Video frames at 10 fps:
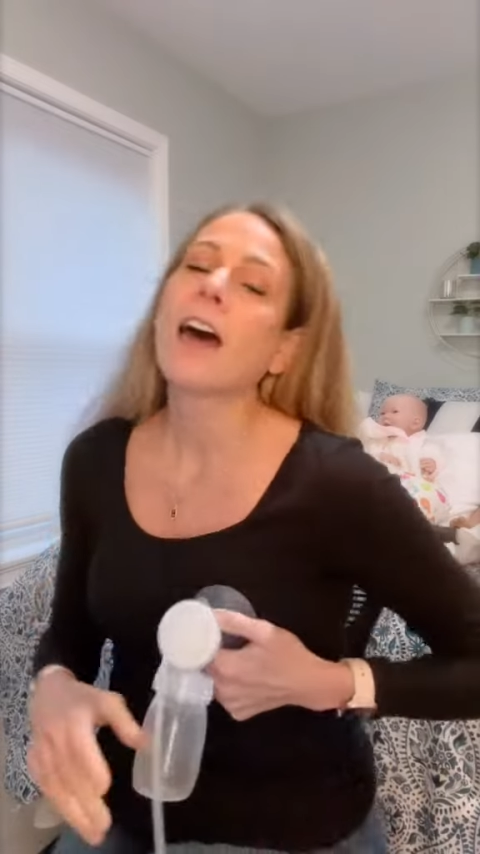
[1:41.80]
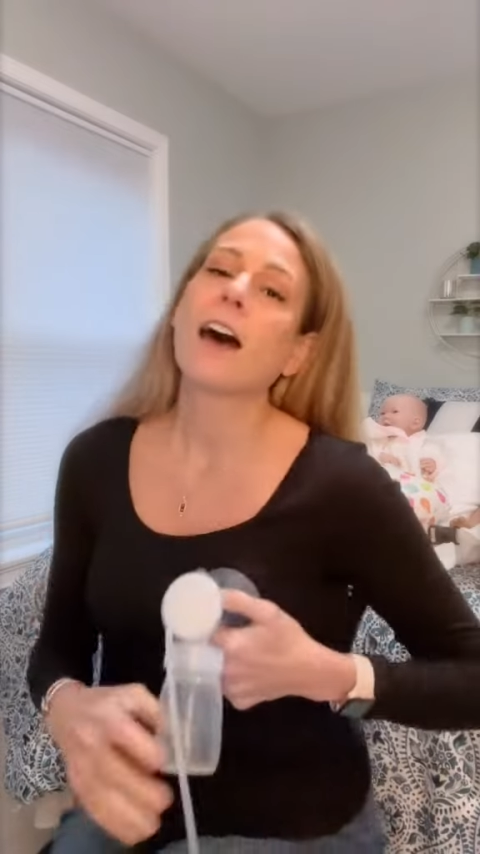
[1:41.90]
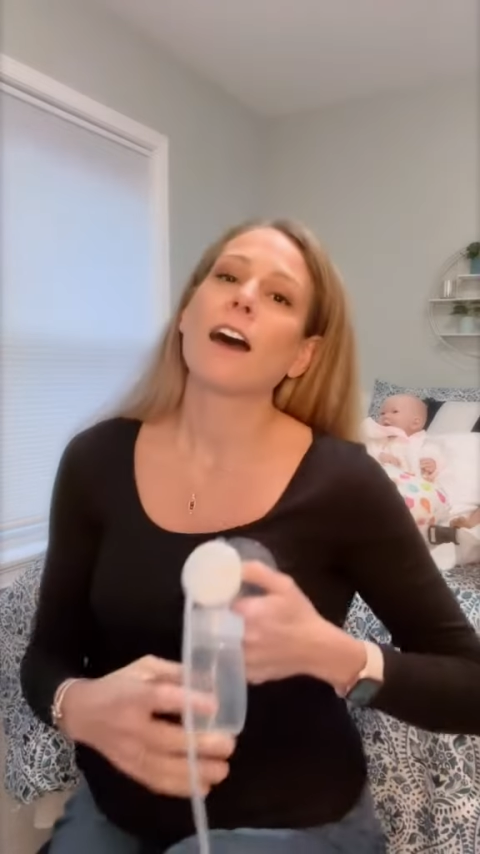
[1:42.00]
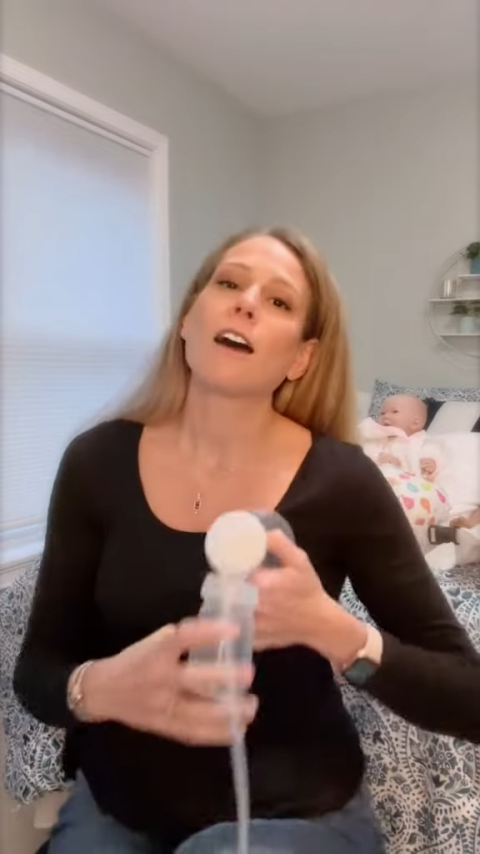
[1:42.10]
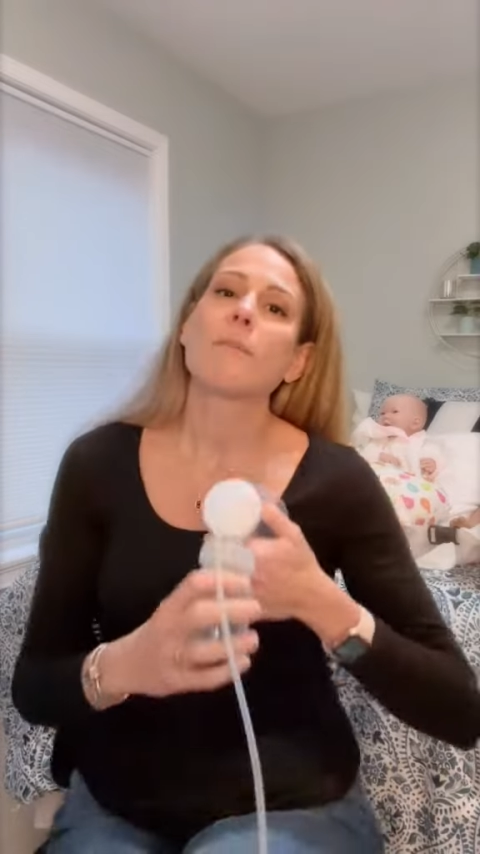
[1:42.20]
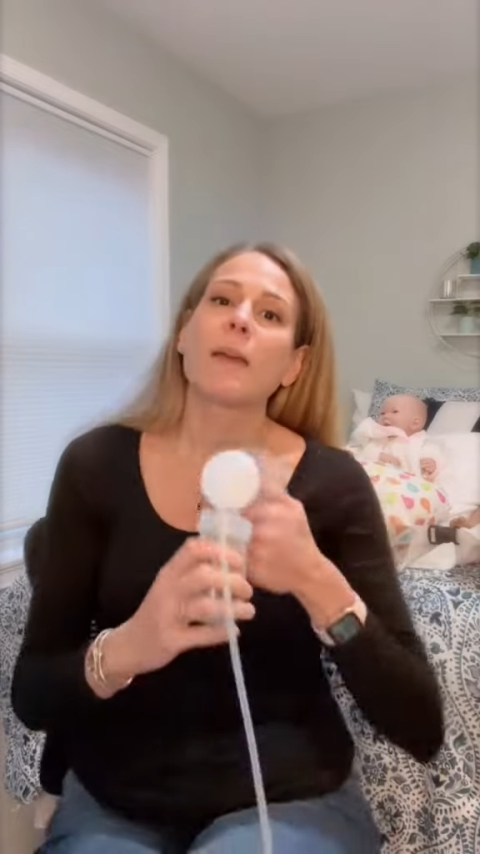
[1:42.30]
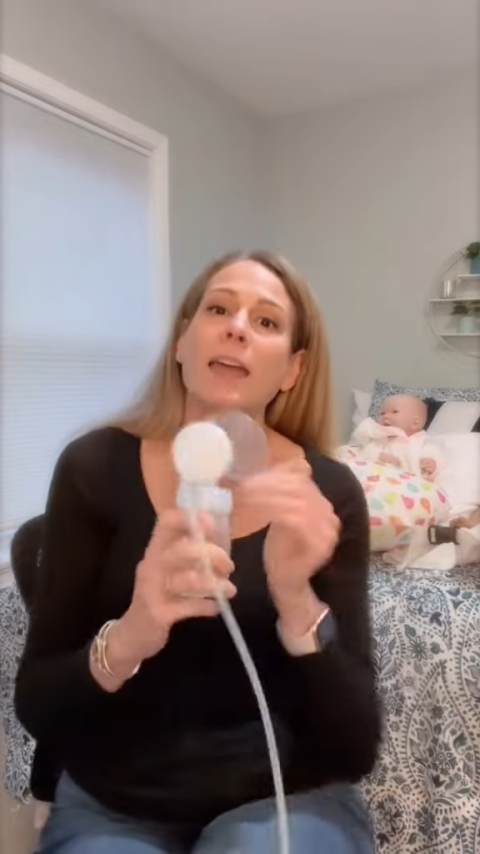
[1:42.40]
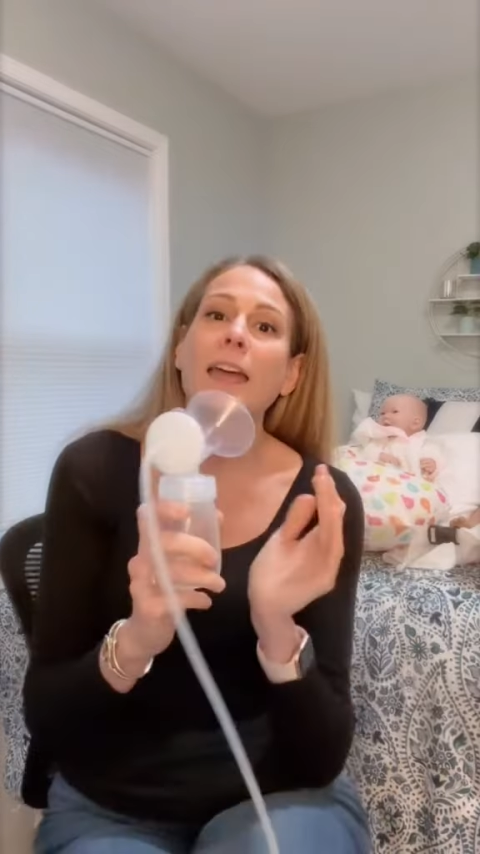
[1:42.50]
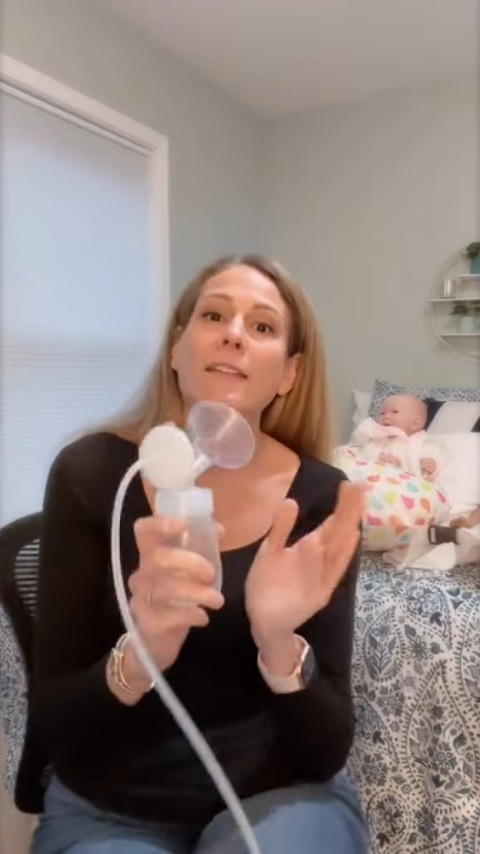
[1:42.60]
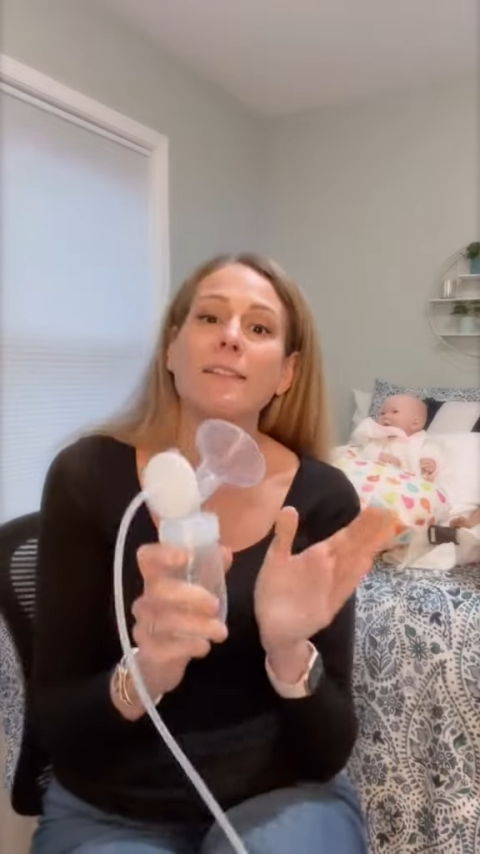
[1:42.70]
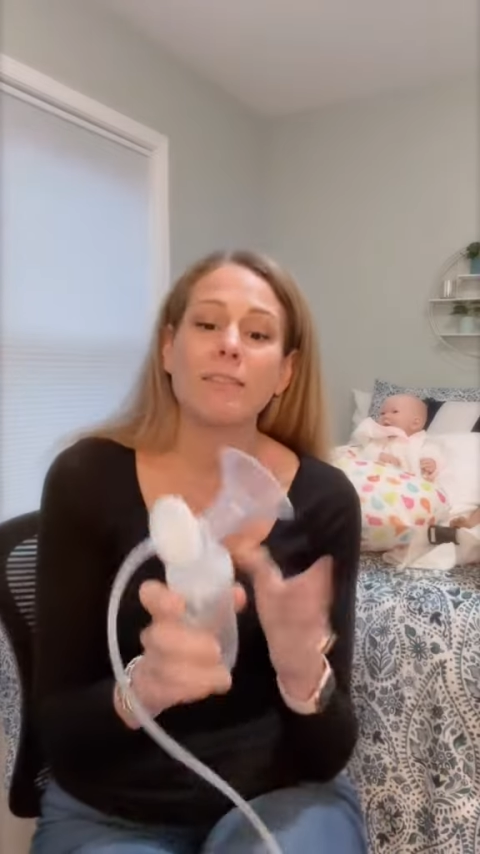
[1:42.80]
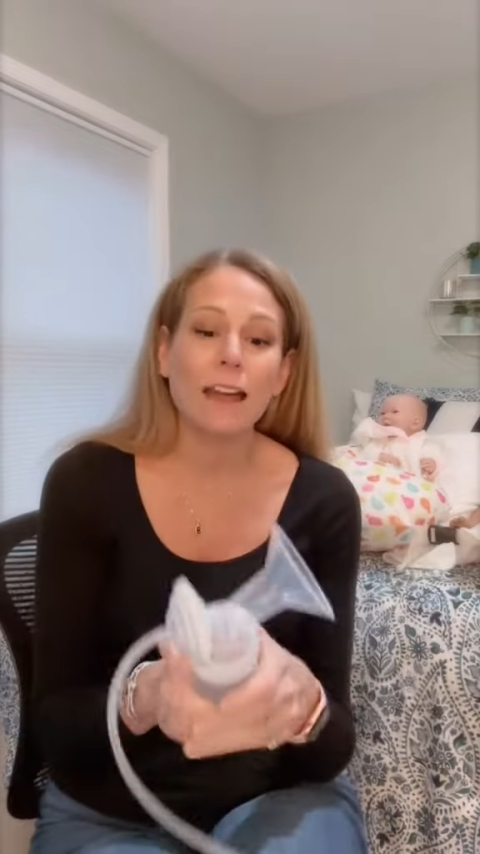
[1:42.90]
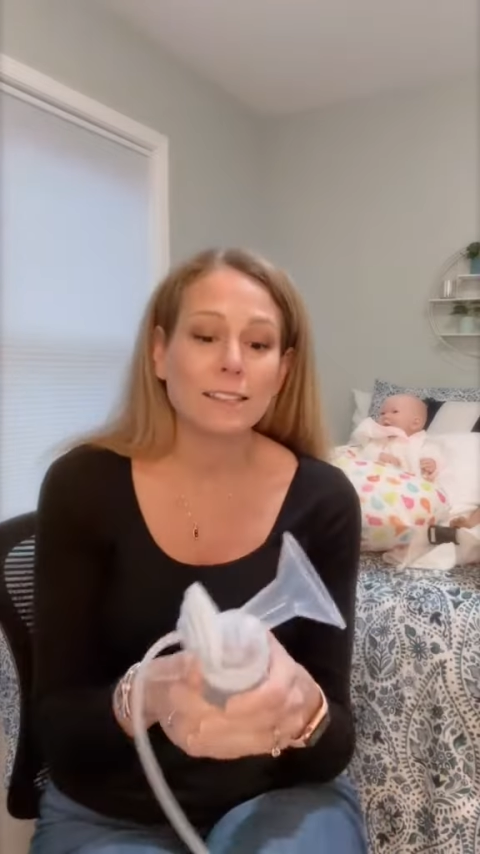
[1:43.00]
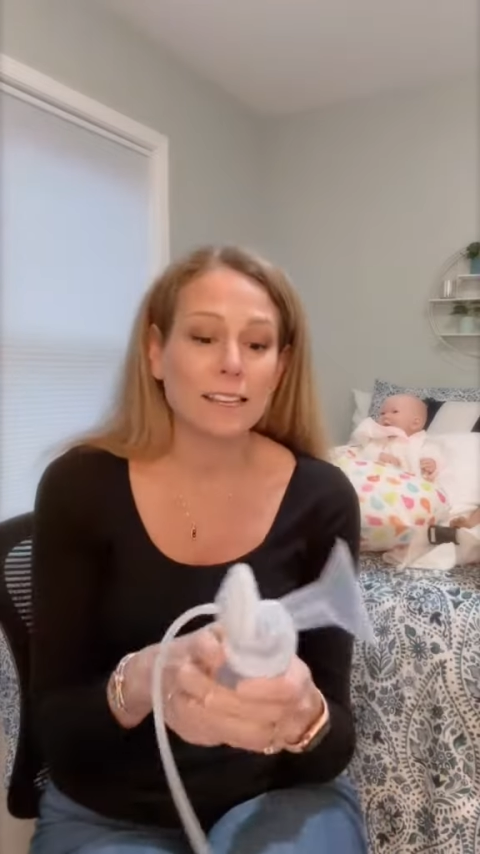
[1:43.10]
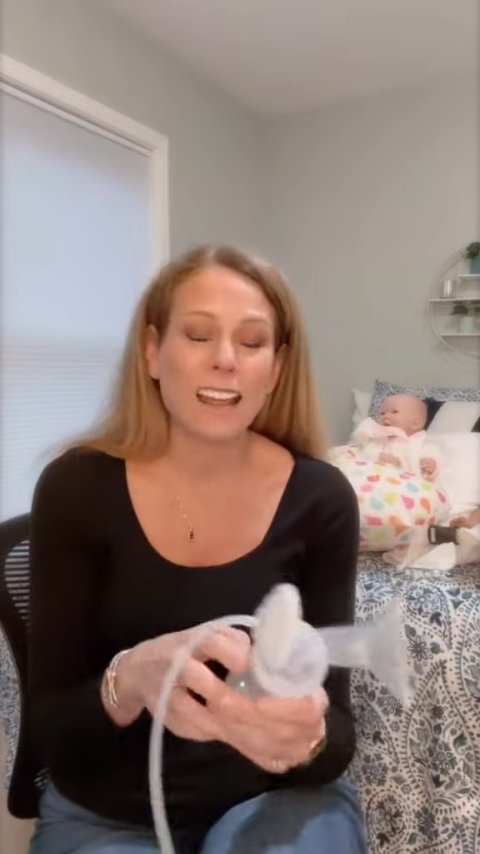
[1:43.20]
And that's